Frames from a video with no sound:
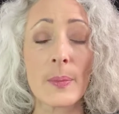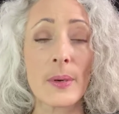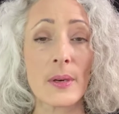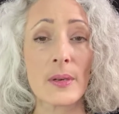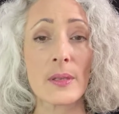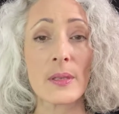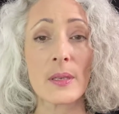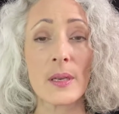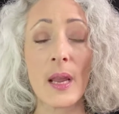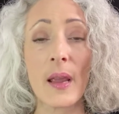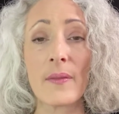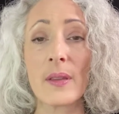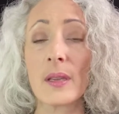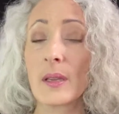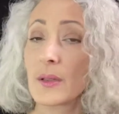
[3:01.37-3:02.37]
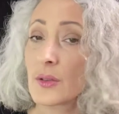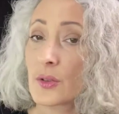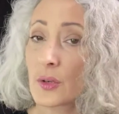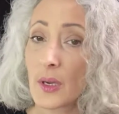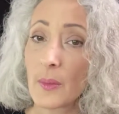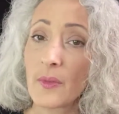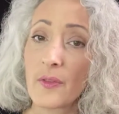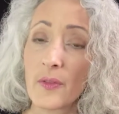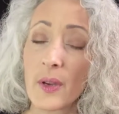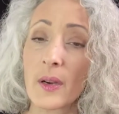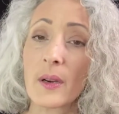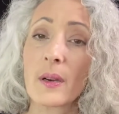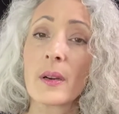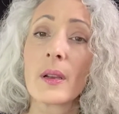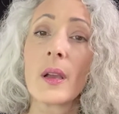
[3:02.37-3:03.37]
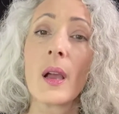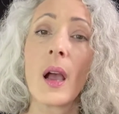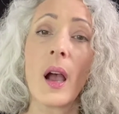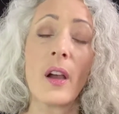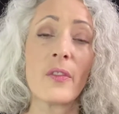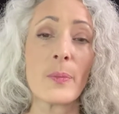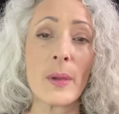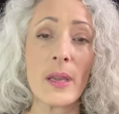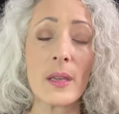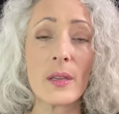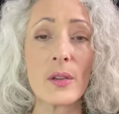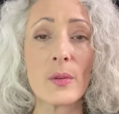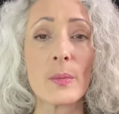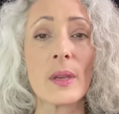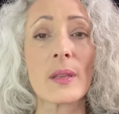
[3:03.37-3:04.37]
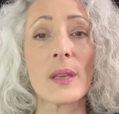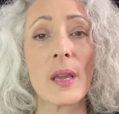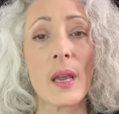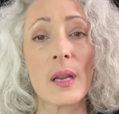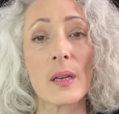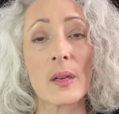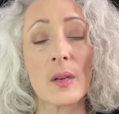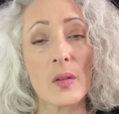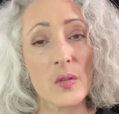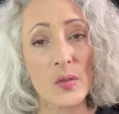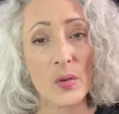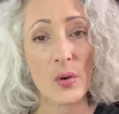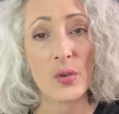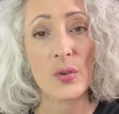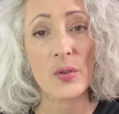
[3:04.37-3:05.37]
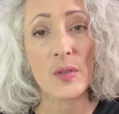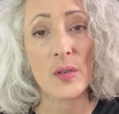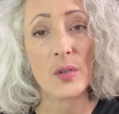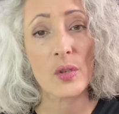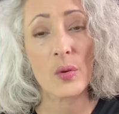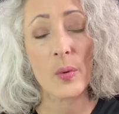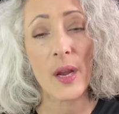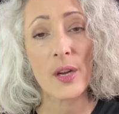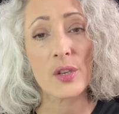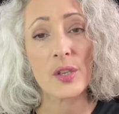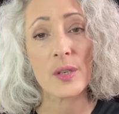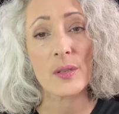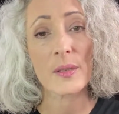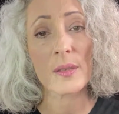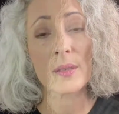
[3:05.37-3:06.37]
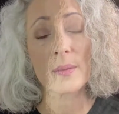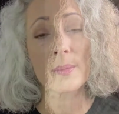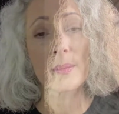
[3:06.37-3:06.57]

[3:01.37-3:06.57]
a person having extreme fear of being humiliated in social situations.